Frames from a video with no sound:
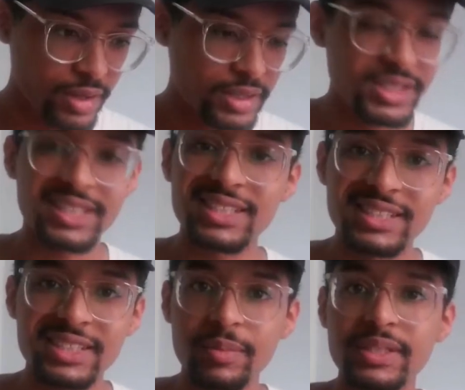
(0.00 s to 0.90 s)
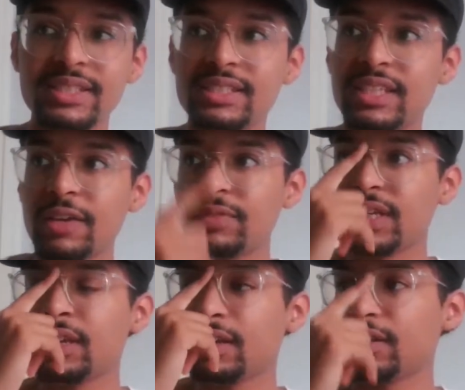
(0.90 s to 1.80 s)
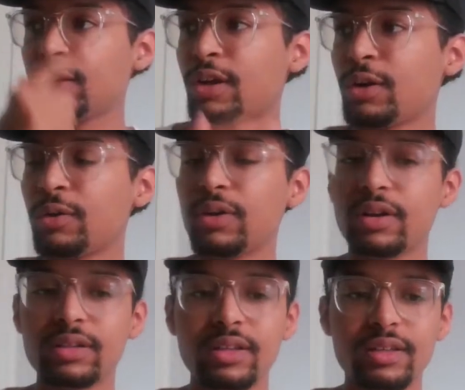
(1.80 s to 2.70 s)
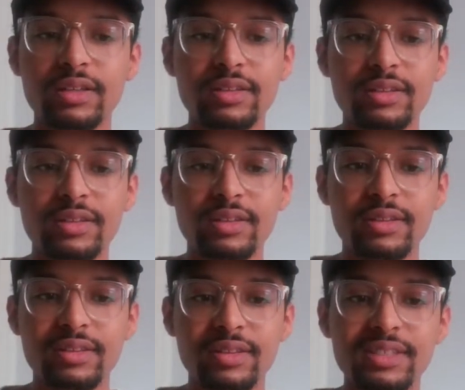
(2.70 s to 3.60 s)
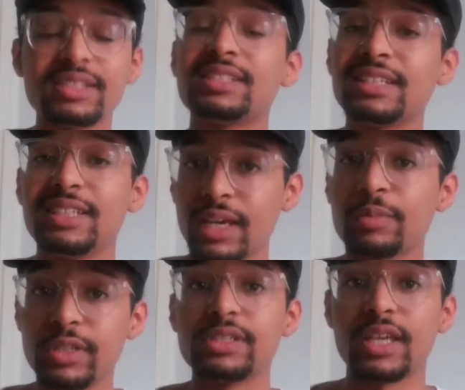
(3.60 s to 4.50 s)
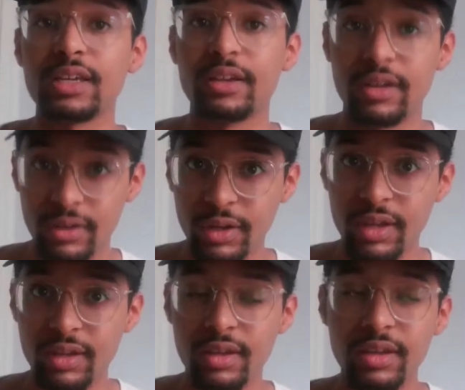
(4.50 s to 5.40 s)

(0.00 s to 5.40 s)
Justin Simmons at safety. You know, this is a damn good secondary, okay?